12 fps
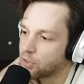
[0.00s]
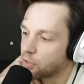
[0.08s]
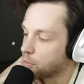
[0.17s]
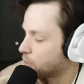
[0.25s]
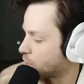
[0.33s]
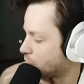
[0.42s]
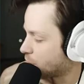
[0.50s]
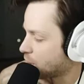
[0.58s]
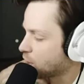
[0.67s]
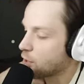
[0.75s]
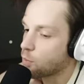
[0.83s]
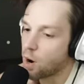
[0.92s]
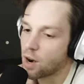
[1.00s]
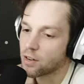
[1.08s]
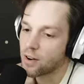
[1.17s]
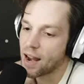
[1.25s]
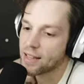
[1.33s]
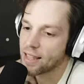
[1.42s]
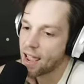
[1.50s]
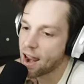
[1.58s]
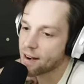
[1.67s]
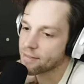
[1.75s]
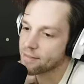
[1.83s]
some good work right there!